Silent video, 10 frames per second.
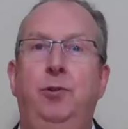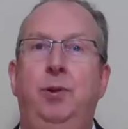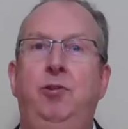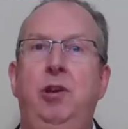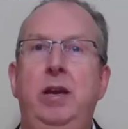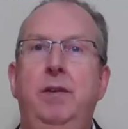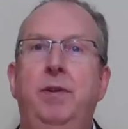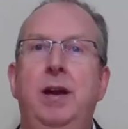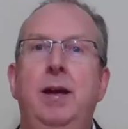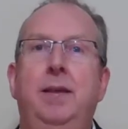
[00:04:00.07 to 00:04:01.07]
to achieve,
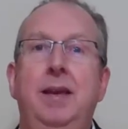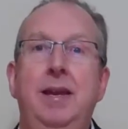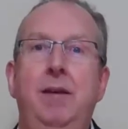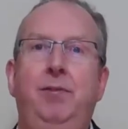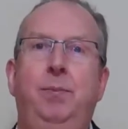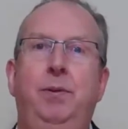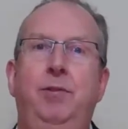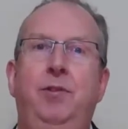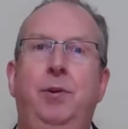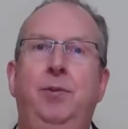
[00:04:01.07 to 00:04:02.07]
the inevitable
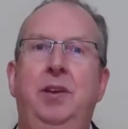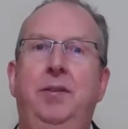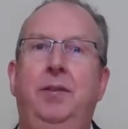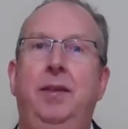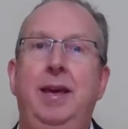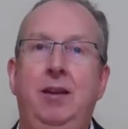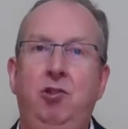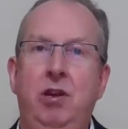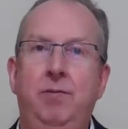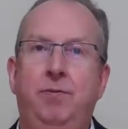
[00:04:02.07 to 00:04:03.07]
result is that they
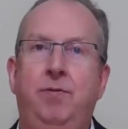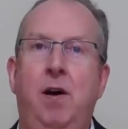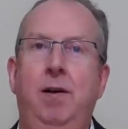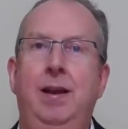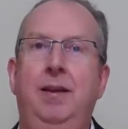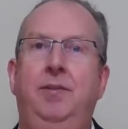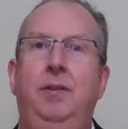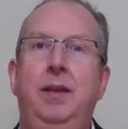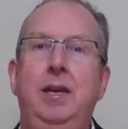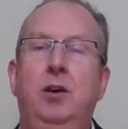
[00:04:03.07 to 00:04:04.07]
achieve far less
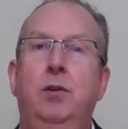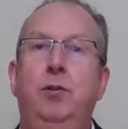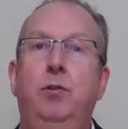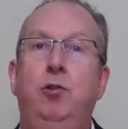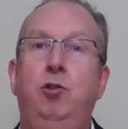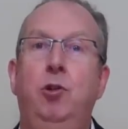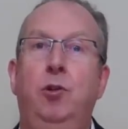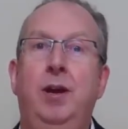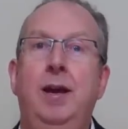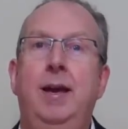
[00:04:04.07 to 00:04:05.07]
than they could or
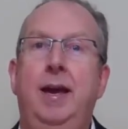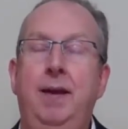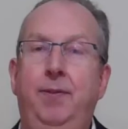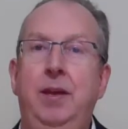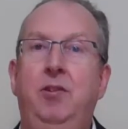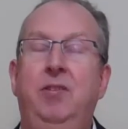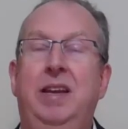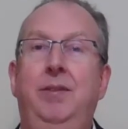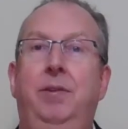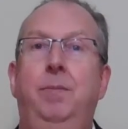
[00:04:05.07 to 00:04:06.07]
should if they just
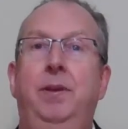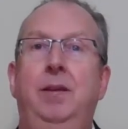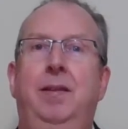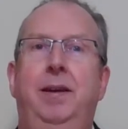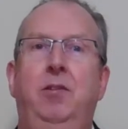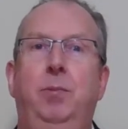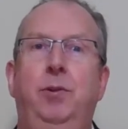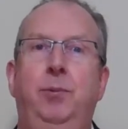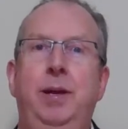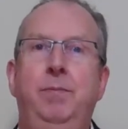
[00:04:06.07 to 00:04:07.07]
had something tangible
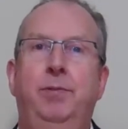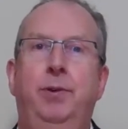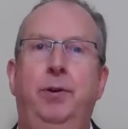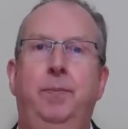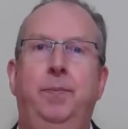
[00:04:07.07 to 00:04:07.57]
to aim for.